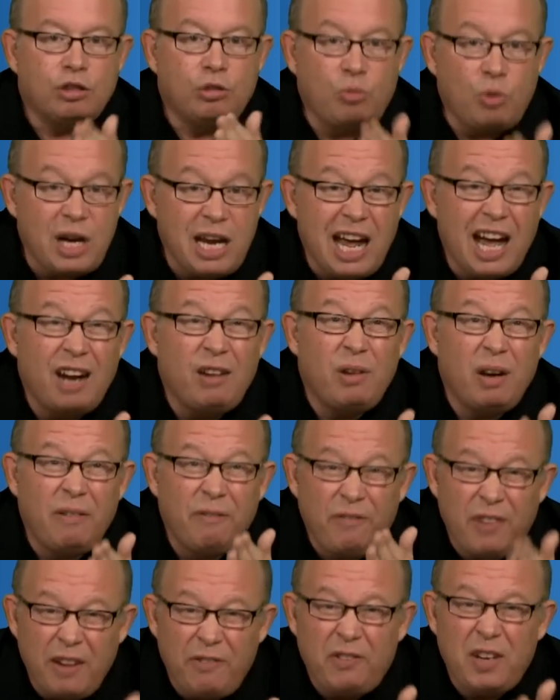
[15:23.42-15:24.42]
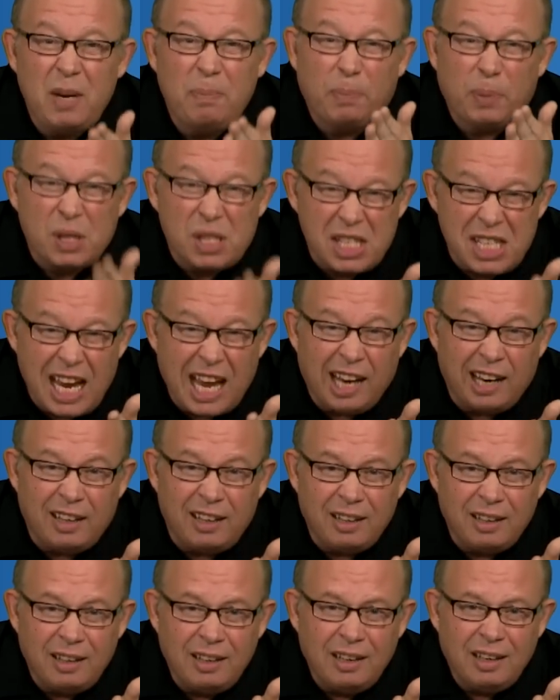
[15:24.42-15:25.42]
350%
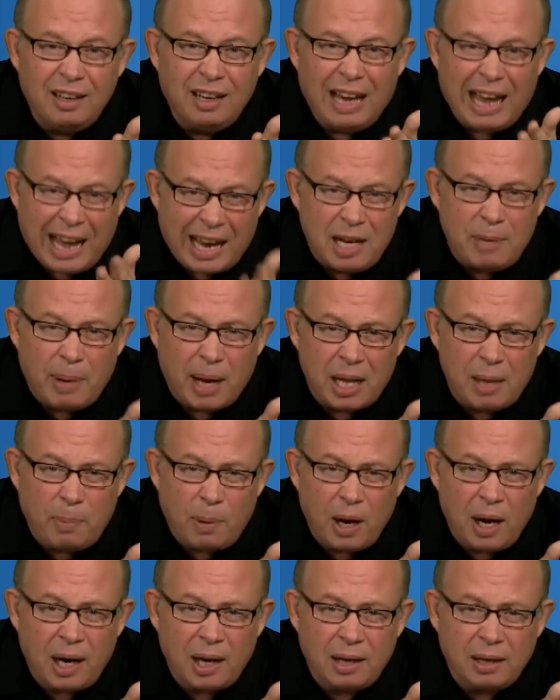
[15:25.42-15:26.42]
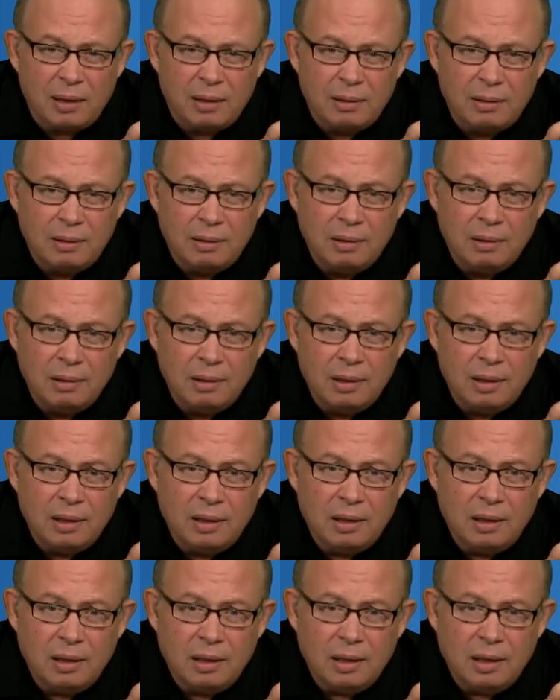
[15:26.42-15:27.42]
had to buy the product.
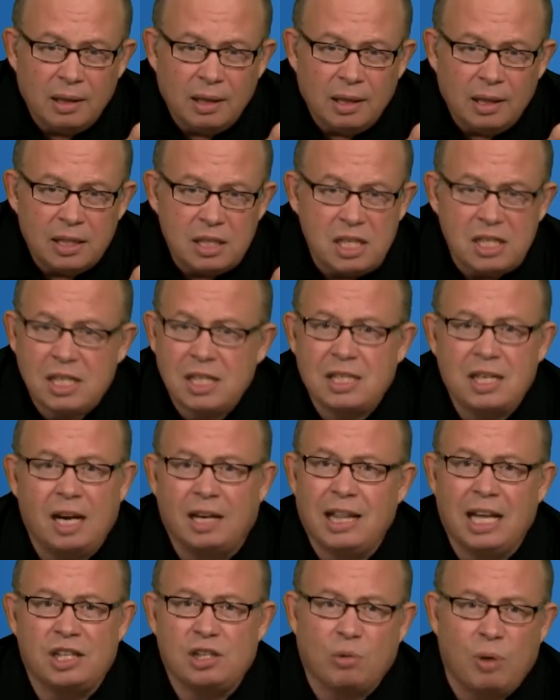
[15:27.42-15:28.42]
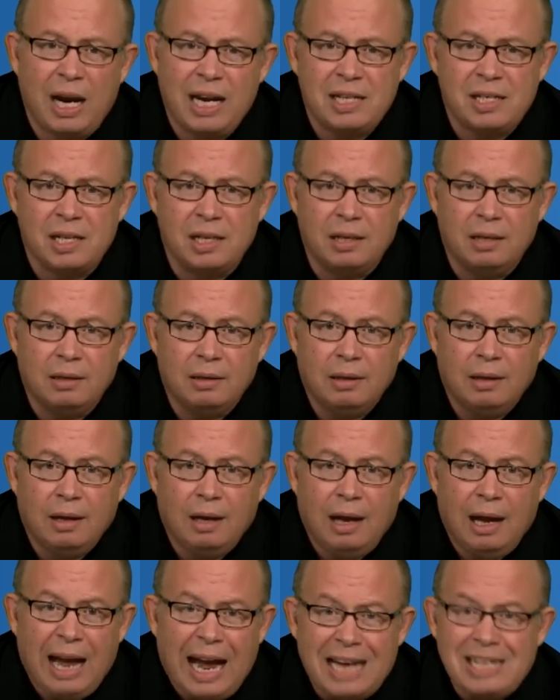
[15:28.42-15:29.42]
She says, Doug, that's crazy.
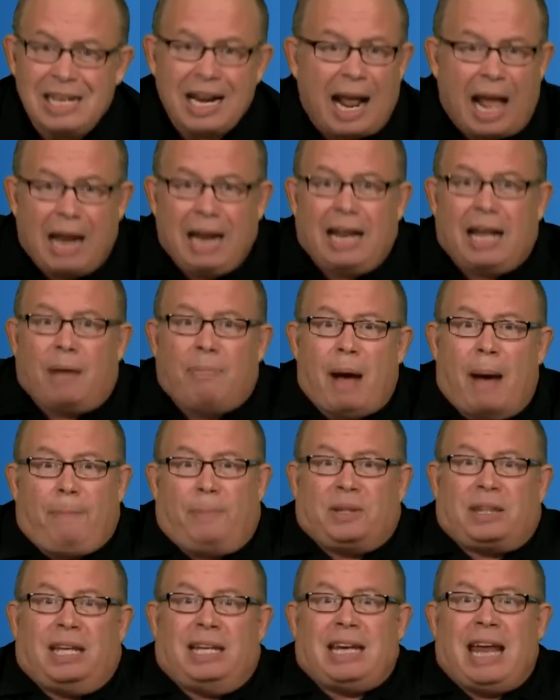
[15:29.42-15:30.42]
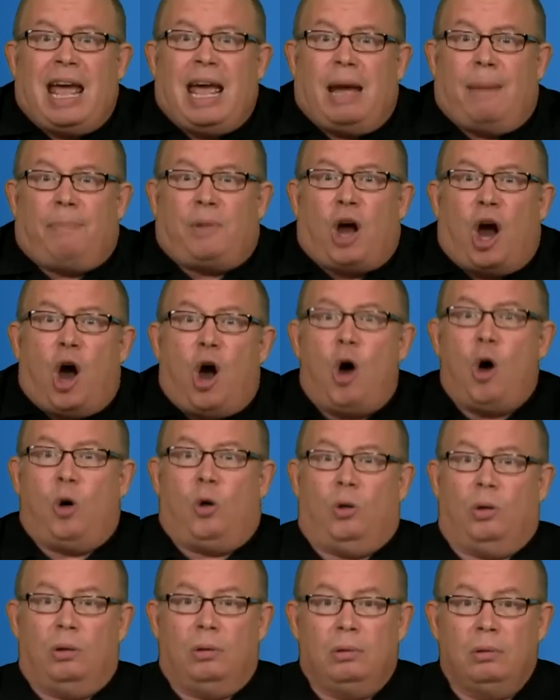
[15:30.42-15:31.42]
I said, I didn't come up with the damn
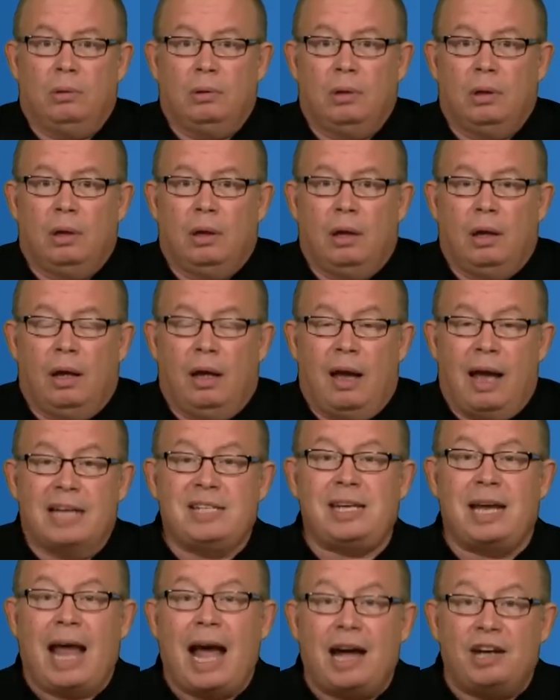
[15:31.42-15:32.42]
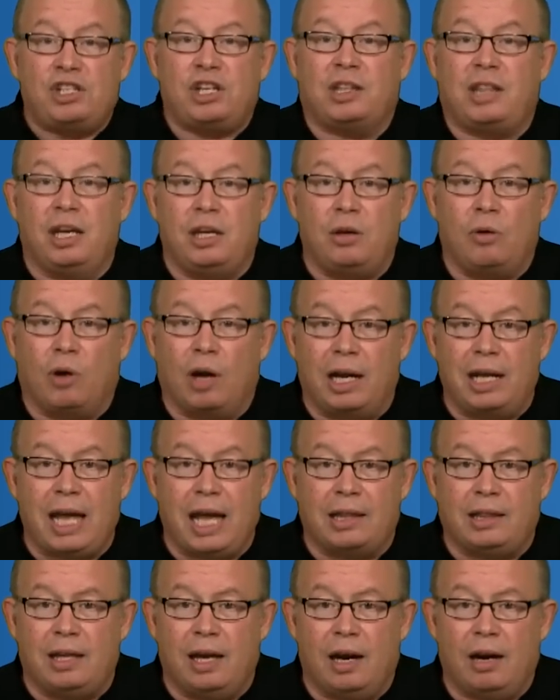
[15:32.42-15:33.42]
goal. I said, how do you think you were going to
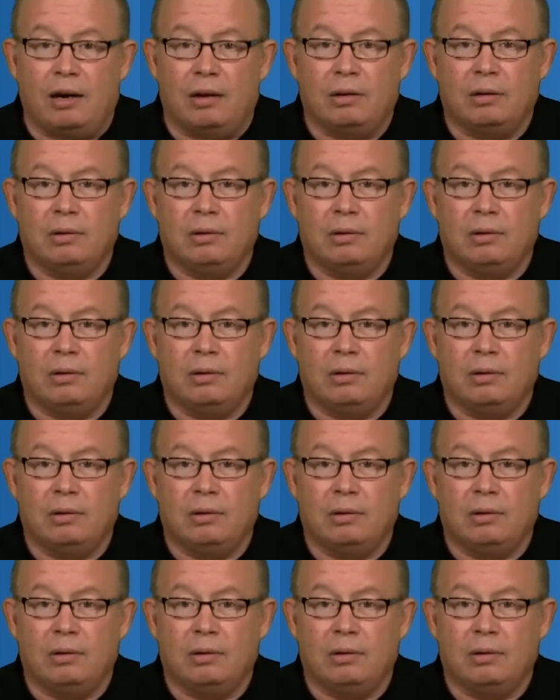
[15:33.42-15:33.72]
get there?